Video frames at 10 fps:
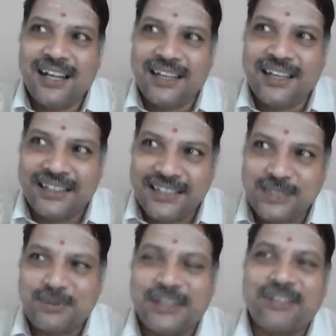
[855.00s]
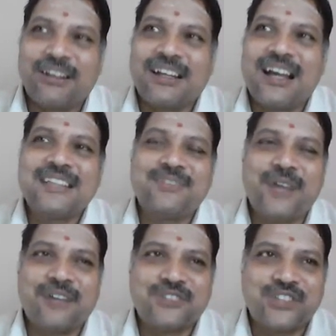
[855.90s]
In this particular class, we
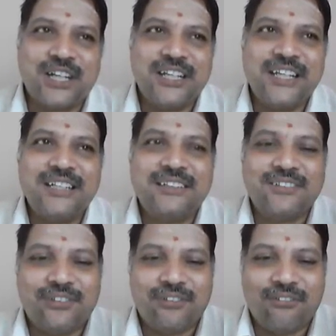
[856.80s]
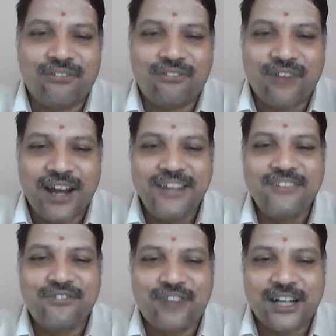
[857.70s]
have studied
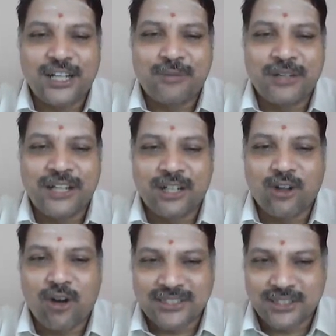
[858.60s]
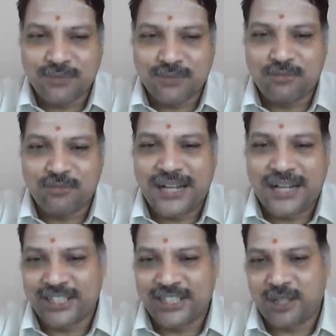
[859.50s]
5 fundamental concepts of
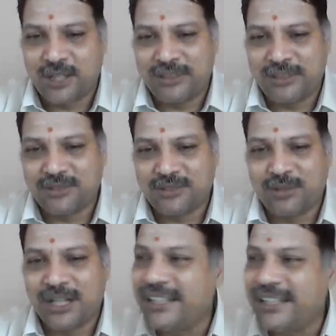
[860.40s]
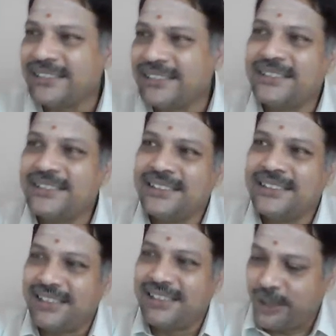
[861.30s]
management economics. What are they?
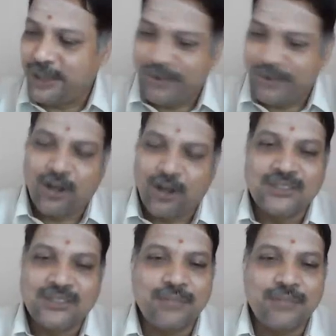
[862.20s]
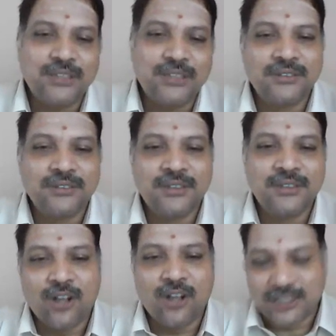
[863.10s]
Incremental concept,
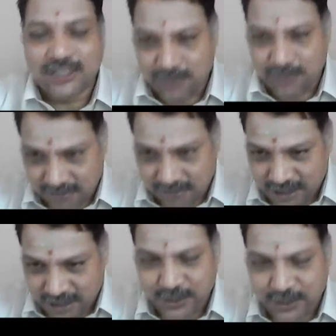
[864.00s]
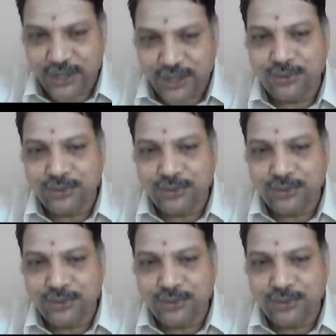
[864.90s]
concept of time perspective,